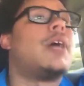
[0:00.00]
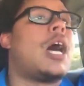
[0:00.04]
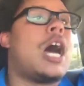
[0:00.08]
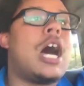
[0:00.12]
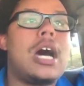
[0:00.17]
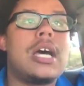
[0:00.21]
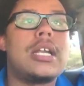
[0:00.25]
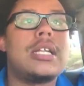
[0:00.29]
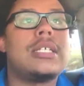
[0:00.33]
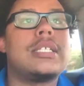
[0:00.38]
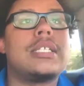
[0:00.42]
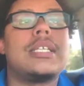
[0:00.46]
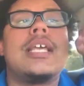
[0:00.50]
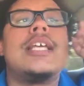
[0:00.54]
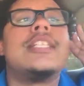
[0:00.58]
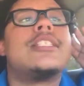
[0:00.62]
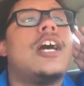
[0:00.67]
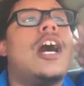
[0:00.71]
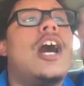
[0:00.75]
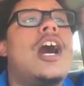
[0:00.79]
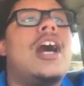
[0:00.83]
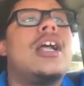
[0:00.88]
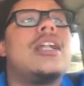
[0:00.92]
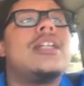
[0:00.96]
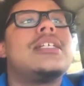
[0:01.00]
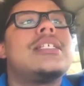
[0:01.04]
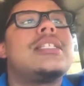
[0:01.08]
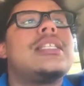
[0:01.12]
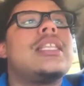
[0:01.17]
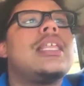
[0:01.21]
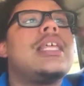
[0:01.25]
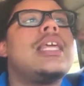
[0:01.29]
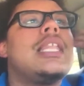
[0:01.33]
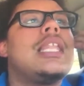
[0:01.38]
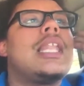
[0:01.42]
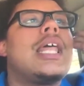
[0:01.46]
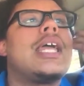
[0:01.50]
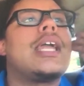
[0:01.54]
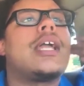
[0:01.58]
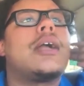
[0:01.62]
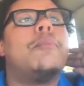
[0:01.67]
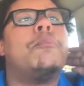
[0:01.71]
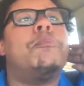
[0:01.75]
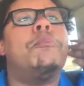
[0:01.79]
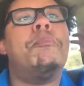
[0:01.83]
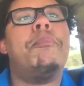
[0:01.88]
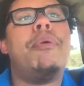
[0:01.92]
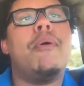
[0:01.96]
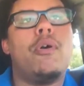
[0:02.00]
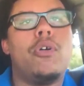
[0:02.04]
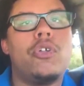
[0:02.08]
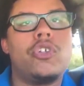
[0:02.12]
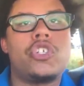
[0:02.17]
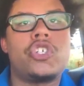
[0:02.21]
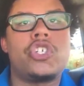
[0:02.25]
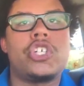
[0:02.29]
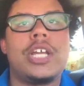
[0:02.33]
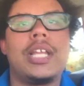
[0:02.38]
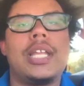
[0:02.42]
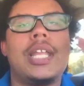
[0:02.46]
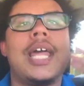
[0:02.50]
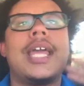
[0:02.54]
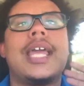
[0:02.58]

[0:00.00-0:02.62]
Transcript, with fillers: Honestly, it's honestly like bullshit.